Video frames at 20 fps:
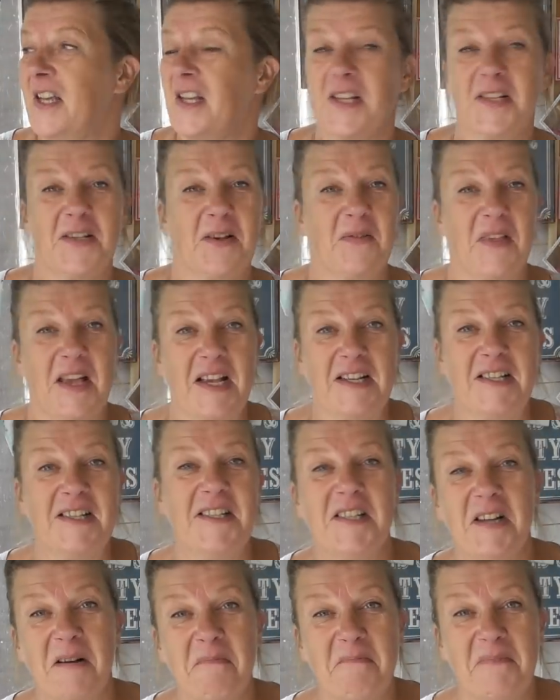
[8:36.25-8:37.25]
So they
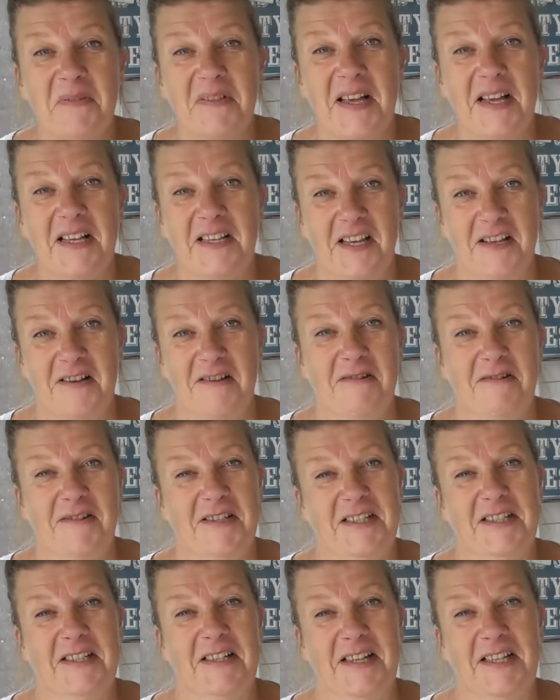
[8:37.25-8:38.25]
dump their load
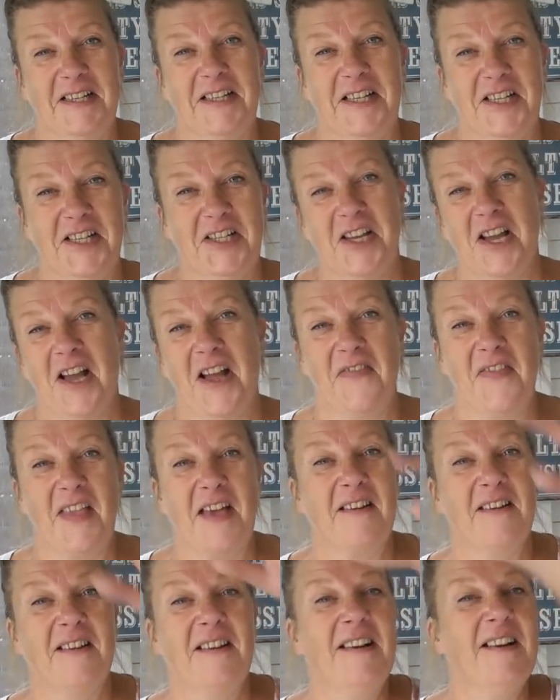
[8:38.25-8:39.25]
in Lancashire and
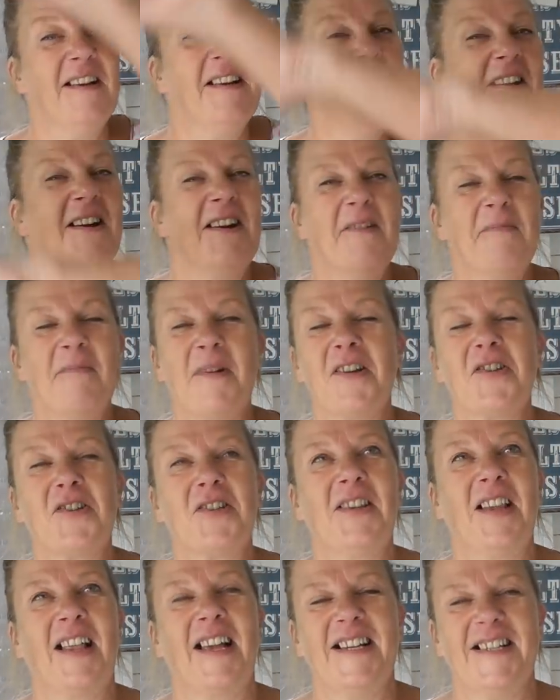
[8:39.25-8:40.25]
then, much
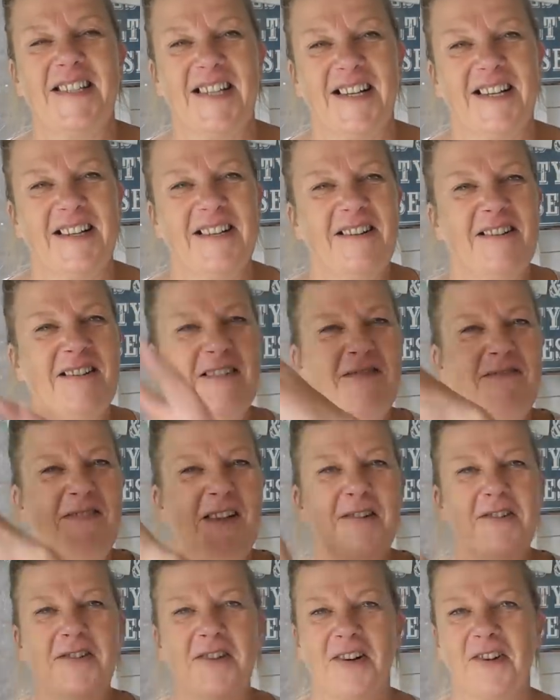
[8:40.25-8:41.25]
lighter,
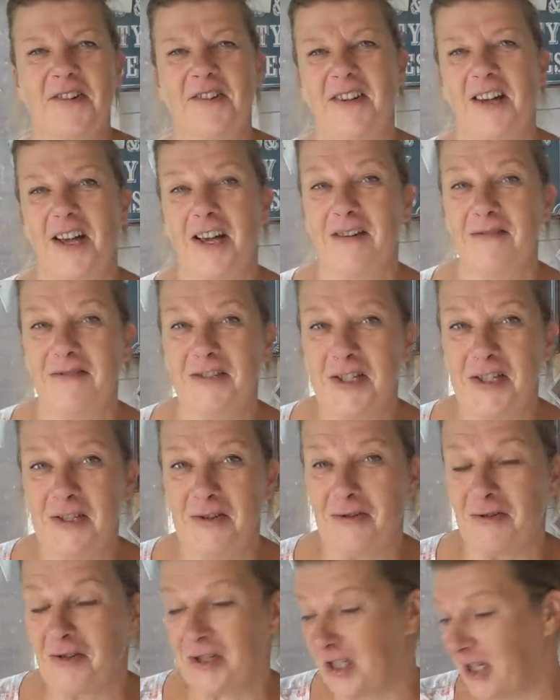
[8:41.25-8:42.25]
float on over to
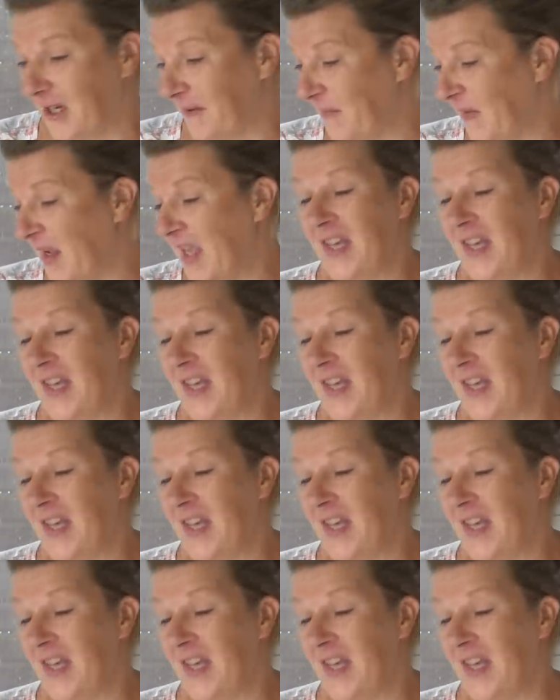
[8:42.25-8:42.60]
Yorkshire.